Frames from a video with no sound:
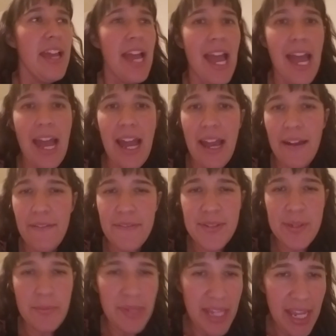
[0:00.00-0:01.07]
have
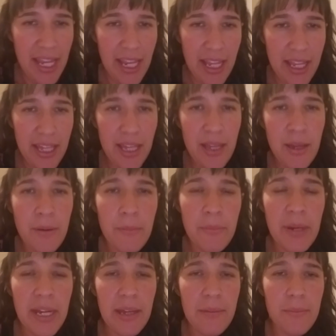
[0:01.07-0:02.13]
some cake,
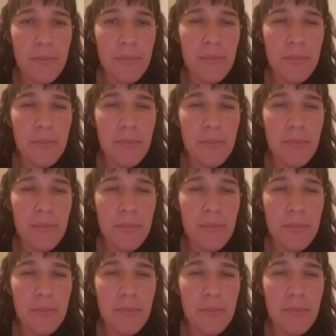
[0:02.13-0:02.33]
but